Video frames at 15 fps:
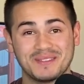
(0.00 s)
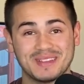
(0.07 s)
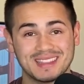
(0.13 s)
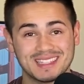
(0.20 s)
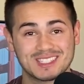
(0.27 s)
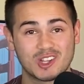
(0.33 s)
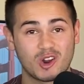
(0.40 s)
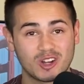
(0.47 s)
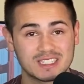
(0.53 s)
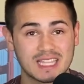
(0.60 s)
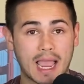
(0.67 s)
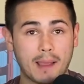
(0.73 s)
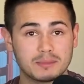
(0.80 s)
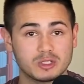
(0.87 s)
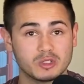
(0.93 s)
This card is
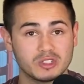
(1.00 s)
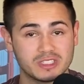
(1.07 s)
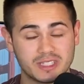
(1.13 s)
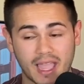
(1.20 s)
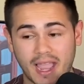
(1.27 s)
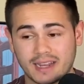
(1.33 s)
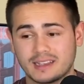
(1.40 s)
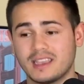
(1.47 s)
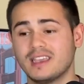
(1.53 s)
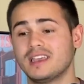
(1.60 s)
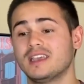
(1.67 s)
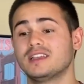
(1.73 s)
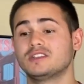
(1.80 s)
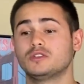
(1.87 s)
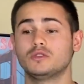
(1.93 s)
absolutely stacked
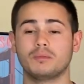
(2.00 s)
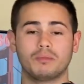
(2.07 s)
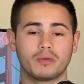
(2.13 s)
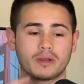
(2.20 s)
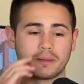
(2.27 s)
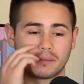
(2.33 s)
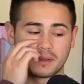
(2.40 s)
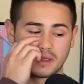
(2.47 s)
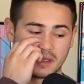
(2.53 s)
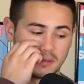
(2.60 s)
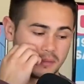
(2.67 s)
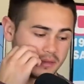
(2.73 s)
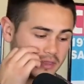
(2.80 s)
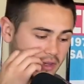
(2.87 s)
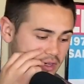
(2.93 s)
to the brim.
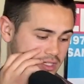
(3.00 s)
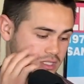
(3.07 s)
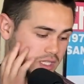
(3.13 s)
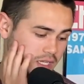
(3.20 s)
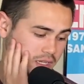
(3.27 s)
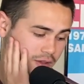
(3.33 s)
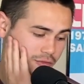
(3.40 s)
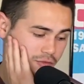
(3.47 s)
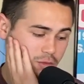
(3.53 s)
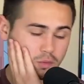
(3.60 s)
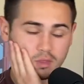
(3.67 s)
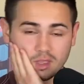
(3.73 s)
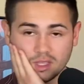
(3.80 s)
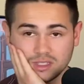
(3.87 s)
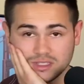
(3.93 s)
But there's like a few
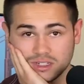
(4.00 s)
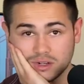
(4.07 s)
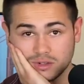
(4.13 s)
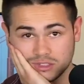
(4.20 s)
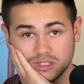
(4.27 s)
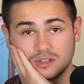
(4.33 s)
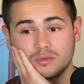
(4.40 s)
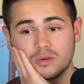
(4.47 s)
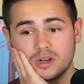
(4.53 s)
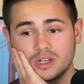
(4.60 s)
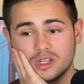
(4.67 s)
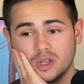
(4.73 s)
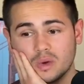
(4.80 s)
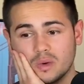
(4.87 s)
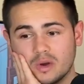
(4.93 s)
things that I did want to
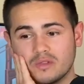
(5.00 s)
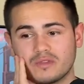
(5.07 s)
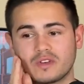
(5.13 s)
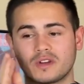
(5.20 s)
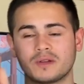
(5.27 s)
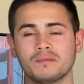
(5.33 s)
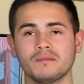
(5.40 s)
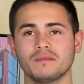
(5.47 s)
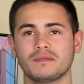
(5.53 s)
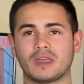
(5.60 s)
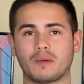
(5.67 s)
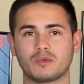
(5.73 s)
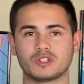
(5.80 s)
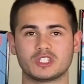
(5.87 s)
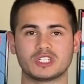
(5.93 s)
go over
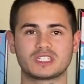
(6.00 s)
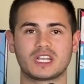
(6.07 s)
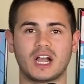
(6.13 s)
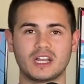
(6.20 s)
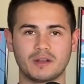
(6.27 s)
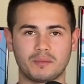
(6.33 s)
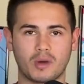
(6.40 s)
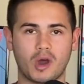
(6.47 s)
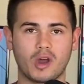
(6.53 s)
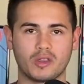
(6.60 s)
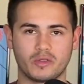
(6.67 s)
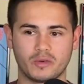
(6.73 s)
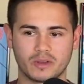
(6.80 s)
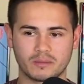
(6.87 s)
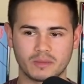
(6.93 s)
that were just kind of
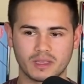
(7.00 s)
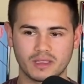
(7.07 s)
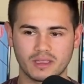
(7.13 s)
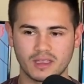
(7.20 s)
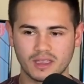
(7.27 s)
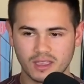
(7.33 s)
bothering me.